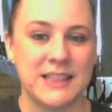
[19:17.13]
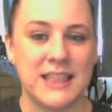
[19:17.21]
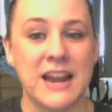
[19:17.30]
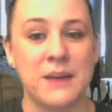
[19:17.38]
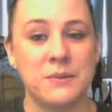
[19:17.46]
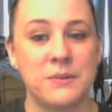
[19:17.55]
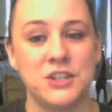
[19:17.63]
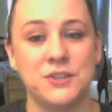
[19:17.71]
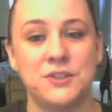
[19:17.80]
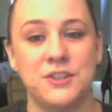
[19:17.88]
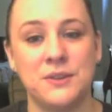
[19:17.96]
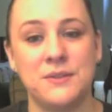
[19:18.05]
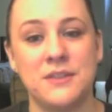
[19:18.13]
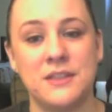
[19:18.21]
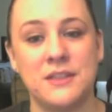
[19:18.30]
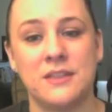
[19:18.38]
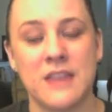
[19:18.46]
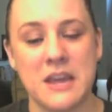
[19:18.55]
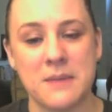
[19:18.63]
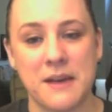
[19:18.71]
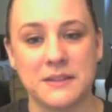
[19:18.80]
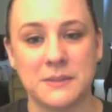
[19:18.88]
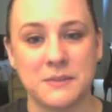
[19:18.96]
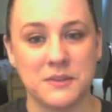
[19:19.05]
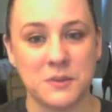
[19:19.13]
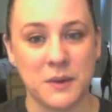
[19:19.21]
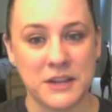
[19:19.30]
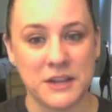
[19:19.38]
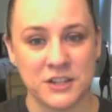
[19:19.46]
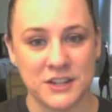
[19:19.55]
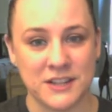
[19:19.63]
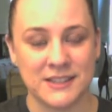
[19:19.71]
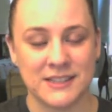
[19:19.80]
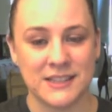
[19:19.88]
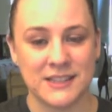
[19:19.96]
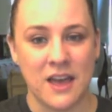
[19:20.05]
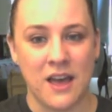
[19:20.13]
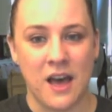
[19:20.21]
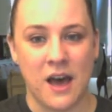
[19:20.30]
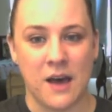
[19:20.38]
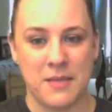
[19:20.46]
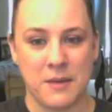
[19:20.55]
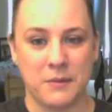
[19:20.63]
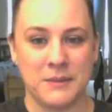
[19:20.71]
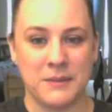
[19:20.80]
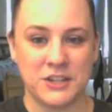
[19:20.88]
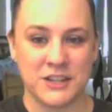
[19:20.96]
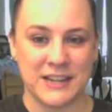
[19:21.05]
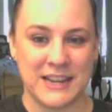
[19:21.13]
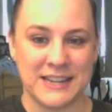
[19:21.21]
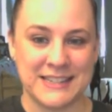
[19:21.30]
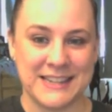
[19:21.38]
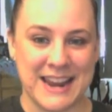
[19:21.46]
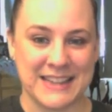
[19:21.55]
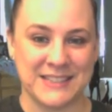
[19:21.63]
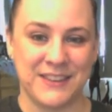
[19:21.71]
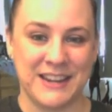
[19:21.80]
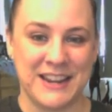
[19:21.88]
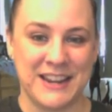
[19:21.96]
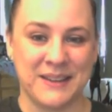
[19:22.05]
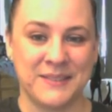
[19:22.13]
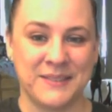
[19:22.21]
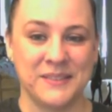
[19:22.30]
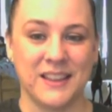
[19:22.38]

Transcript: Then I want you to think about some of those questions that we mentioned in today's video.